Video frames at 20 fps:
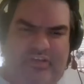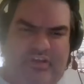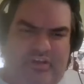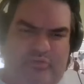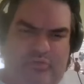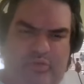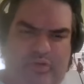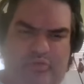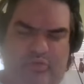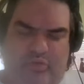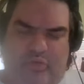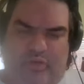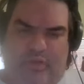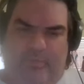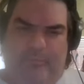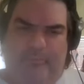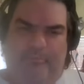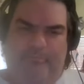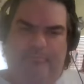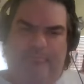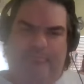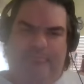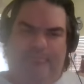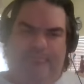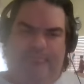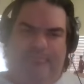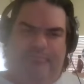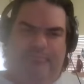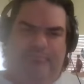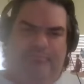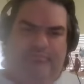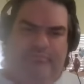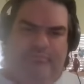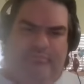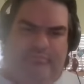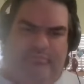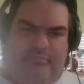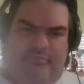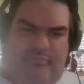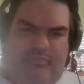there in recruiting.
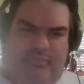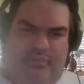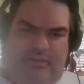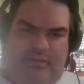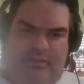Yeah, for